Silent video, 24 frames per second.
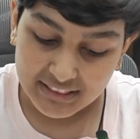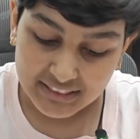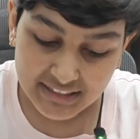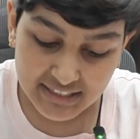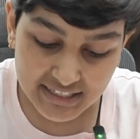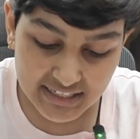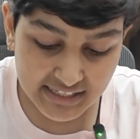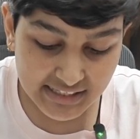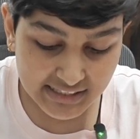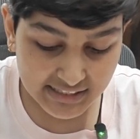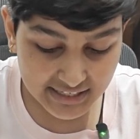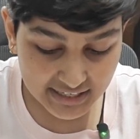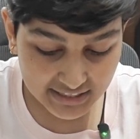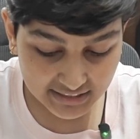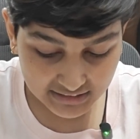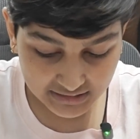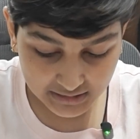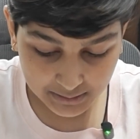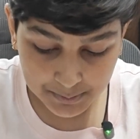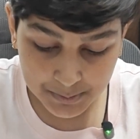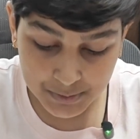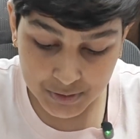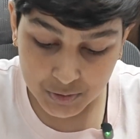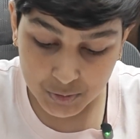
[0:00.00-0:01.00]
These
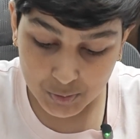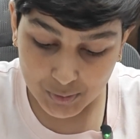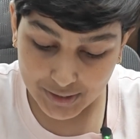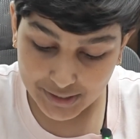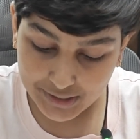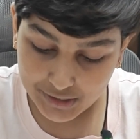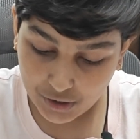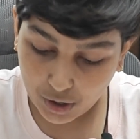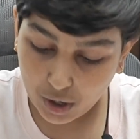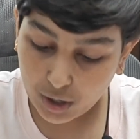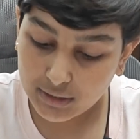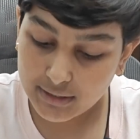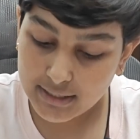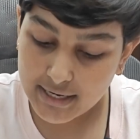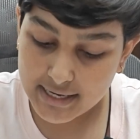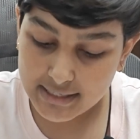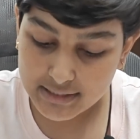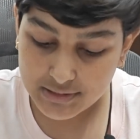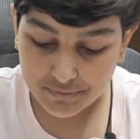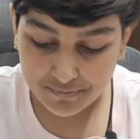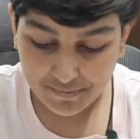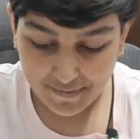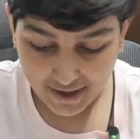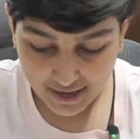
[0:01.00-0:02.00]
kingdoms were not
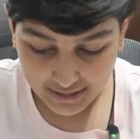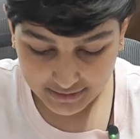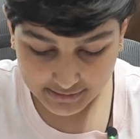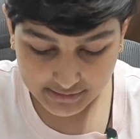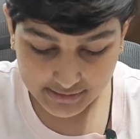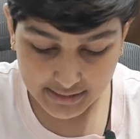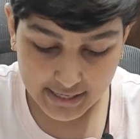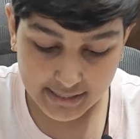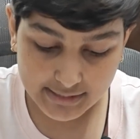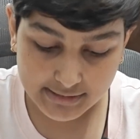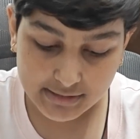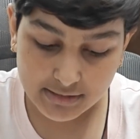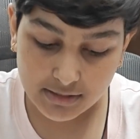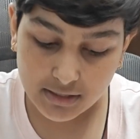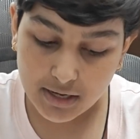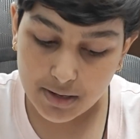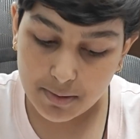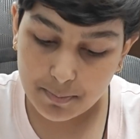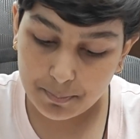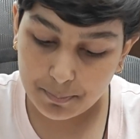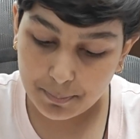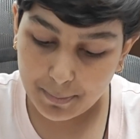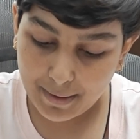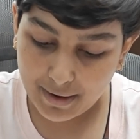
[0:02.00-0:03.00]
as vast as the
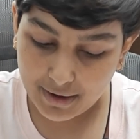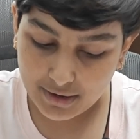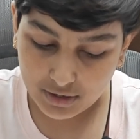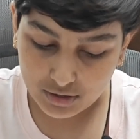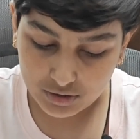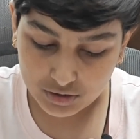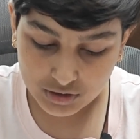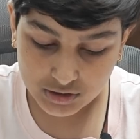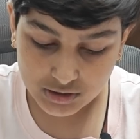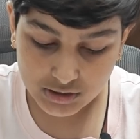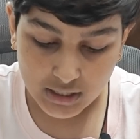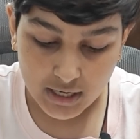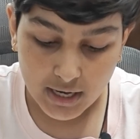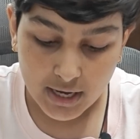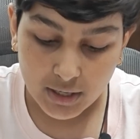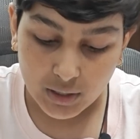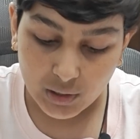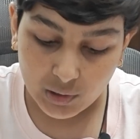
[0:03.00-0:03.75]
empires